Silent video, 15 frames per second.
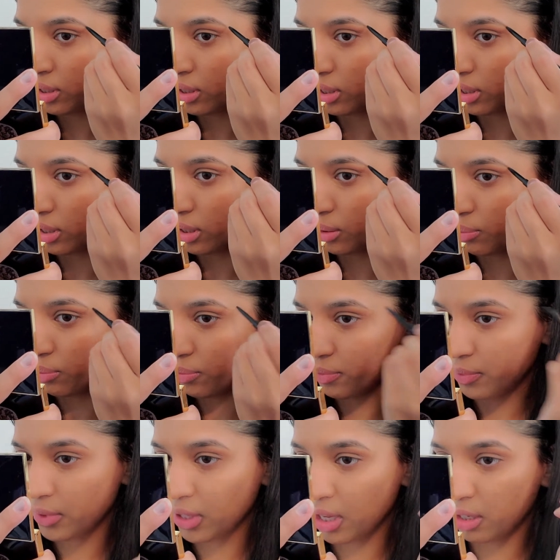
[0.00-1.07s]
A
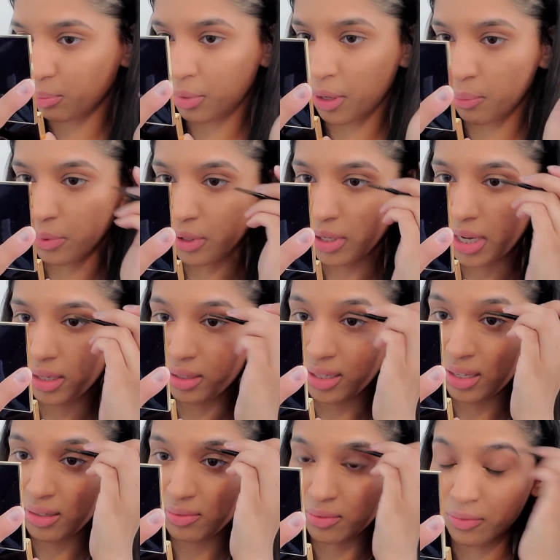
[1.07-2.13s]
lot of people, I
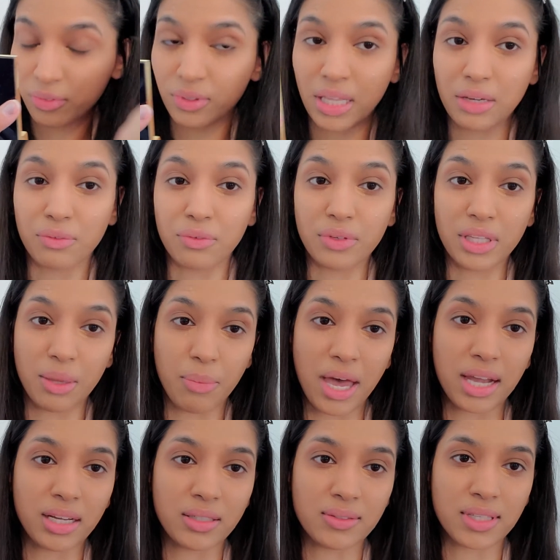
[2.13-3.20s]
get like really
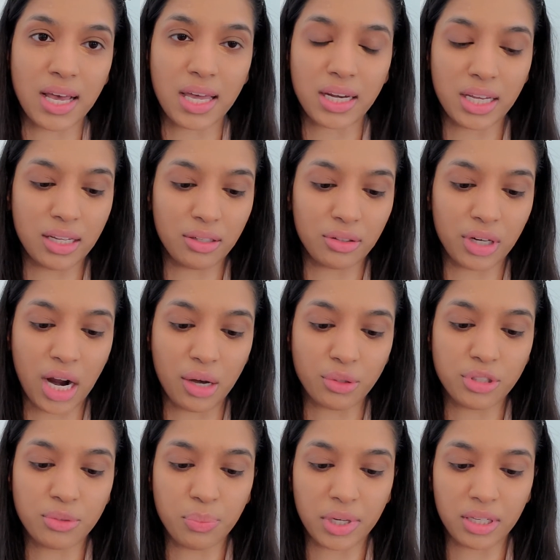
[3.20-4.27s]
bad anxiety in
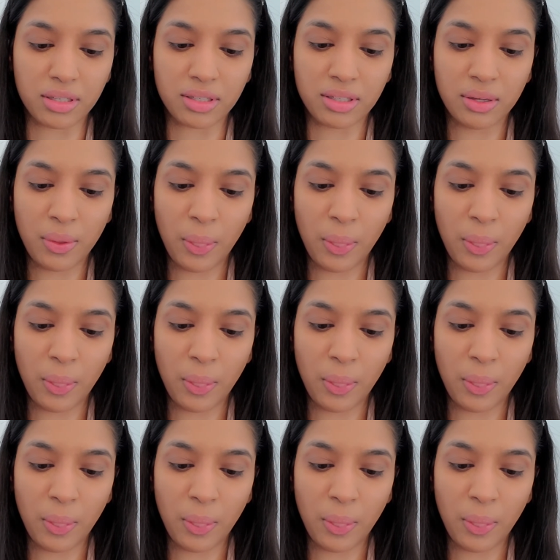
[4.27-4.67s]
crowds, but,